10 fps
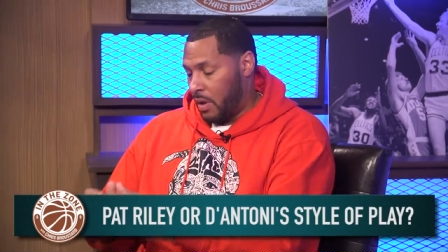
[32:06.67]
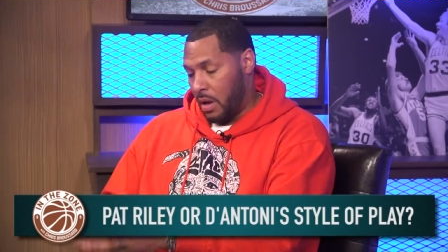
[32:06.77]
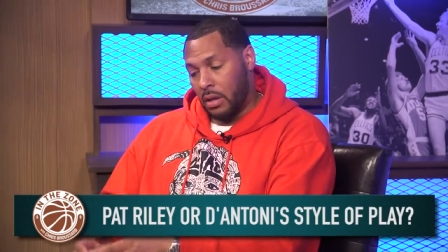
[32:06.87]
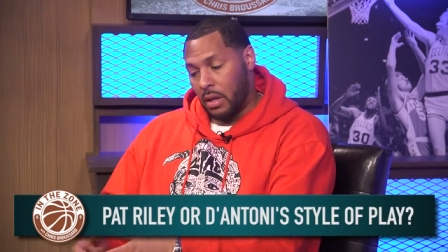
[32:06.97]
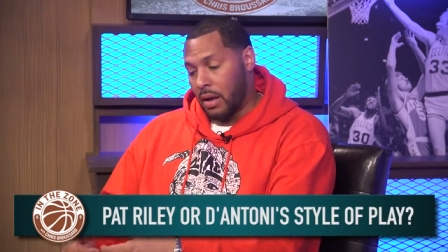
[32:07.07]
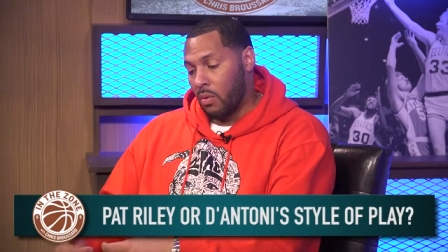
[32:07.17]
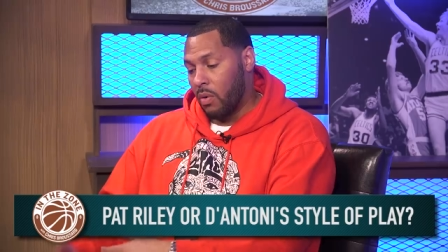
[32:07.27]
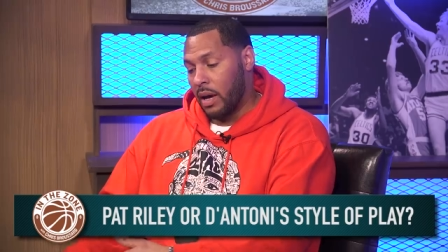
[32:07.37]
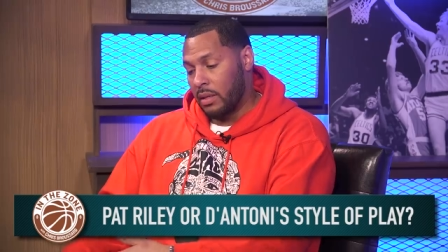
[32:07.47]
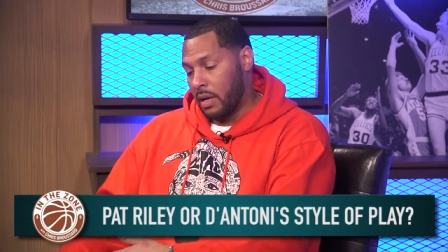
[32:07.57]
a lot of
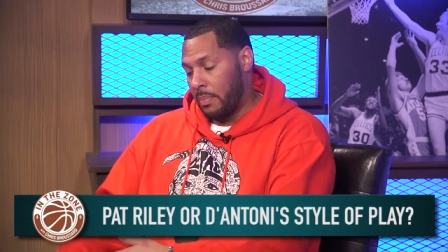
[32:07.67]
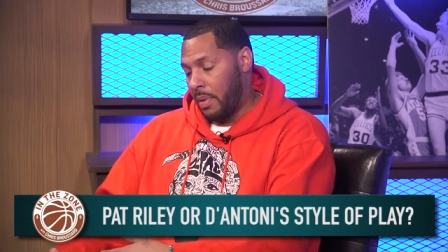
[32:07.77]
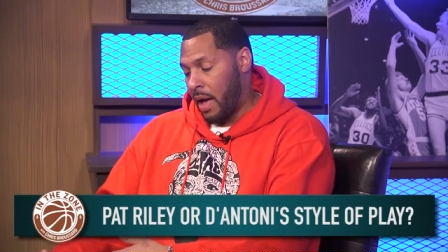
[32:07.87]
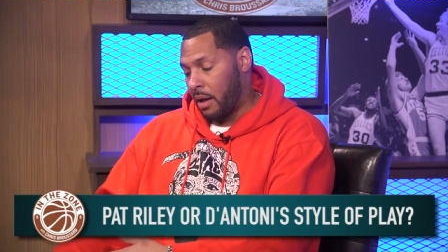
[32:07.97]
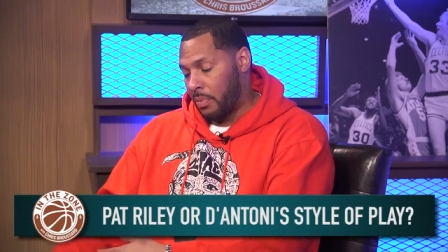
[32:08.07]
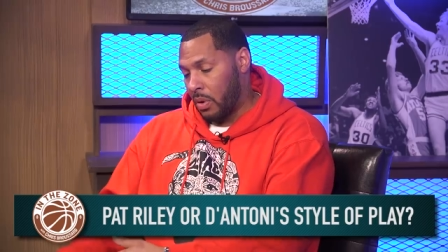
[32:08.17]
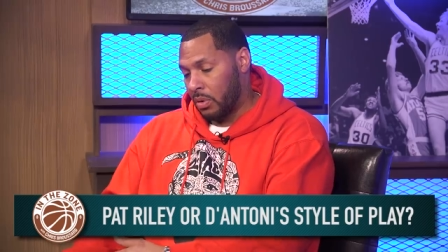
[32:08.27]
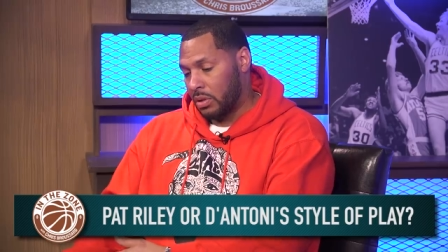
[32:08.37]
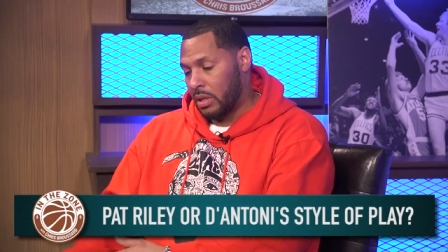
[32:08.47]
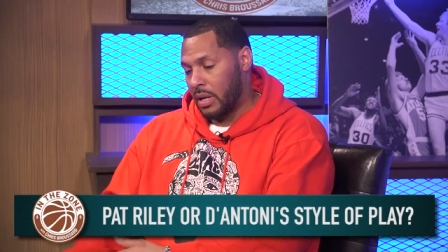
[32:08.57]
ways that Pat
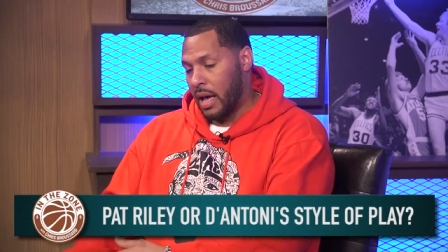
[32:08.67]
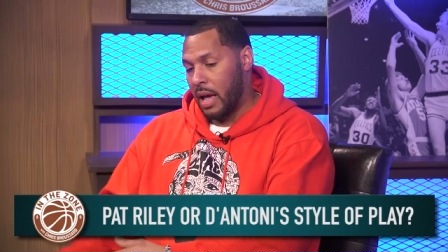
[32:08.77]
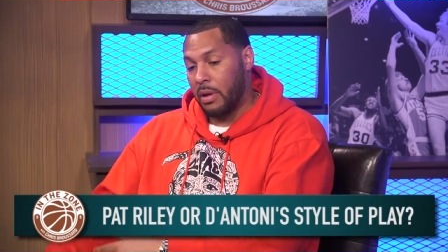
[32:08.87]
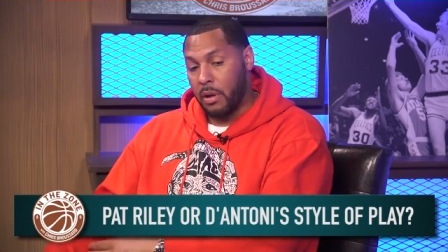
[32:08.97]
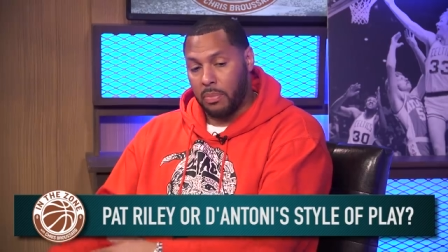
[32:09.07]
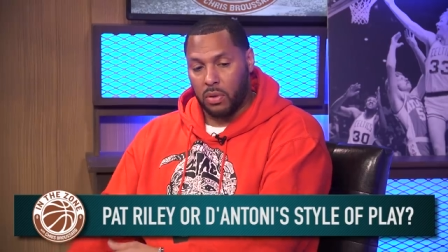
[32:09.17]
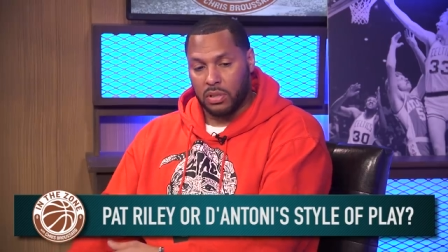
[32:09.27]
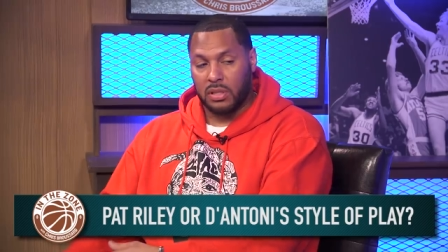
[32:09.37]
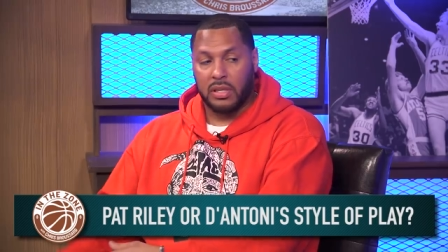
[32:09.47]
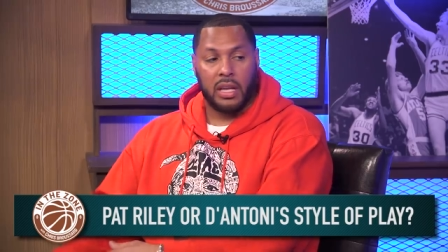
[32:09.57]
approached the game and
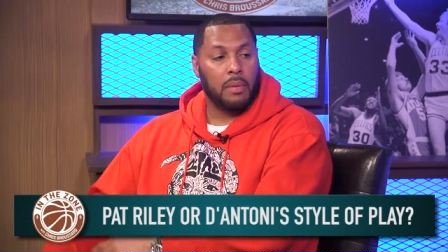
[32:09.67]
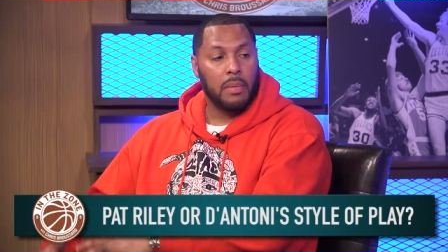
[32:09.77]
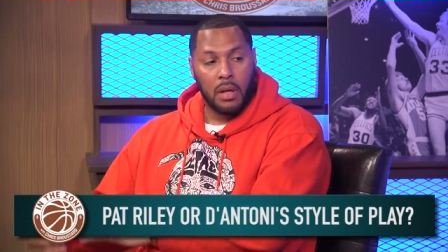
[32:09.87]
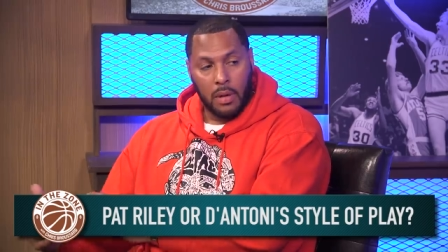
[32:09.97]
approached his team.